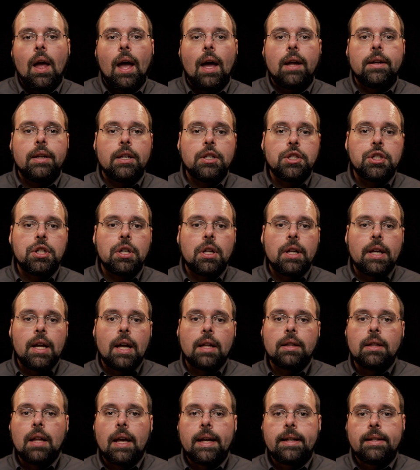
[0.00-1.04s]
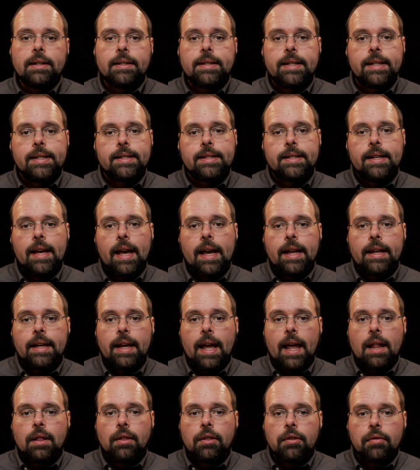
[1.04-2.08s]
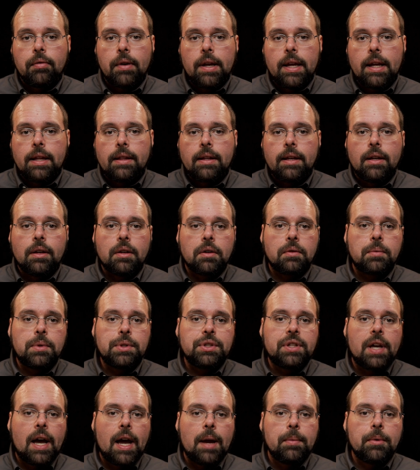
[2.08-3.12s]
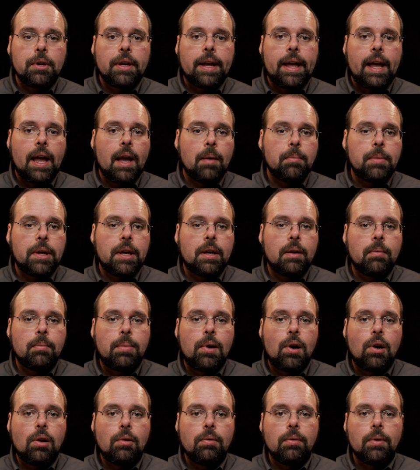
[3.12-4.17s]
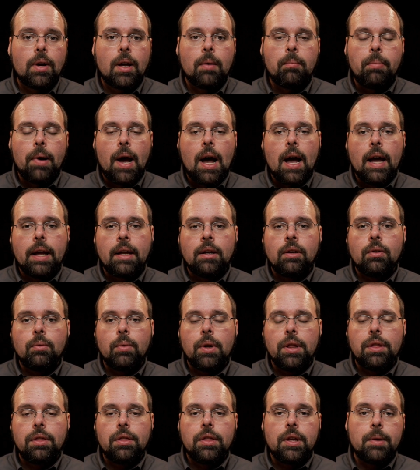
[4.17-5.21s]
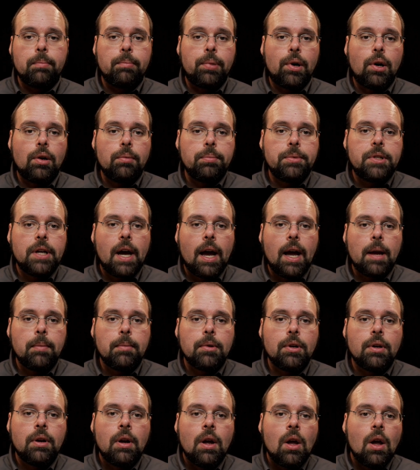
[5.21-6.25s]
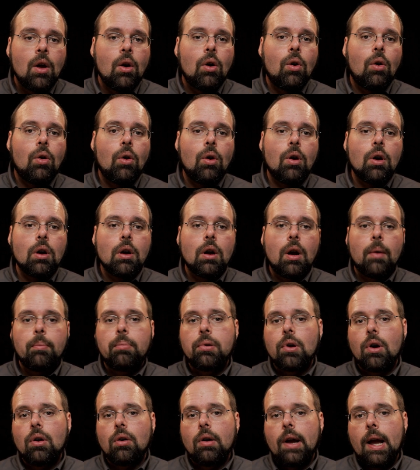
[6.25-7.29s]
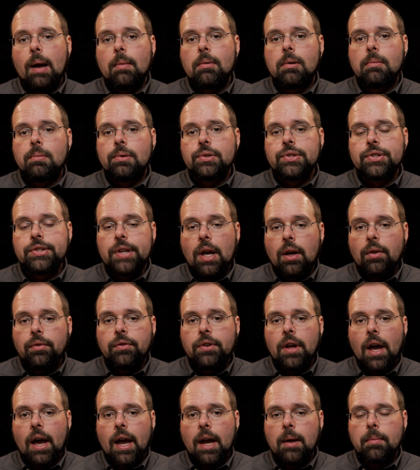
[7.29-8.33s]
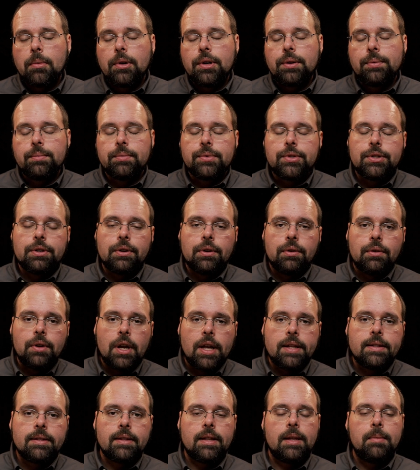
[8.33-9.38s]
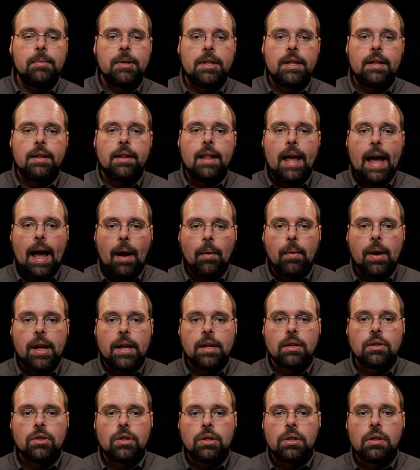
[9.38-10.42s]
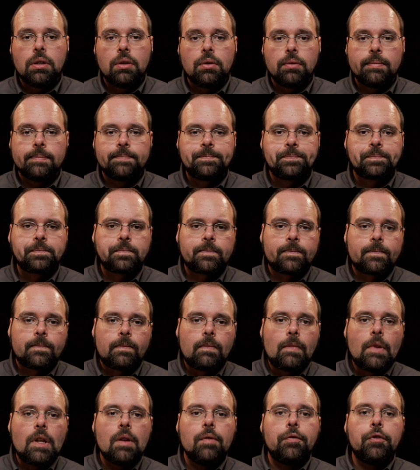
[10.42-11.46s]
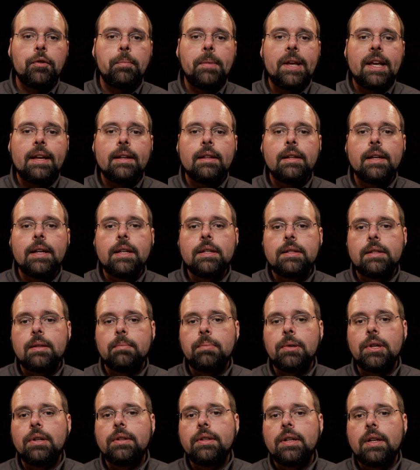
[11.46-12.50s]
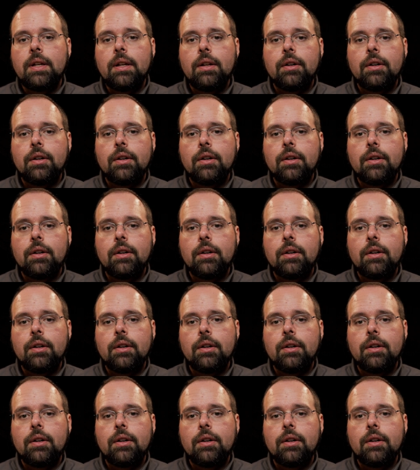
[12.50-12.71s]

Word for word: Additionally, unlike the TC80N3, the interval timer can't be combined with the bulb timer or a programmable self timer, so it's limited that way too. For me, at least, the built-in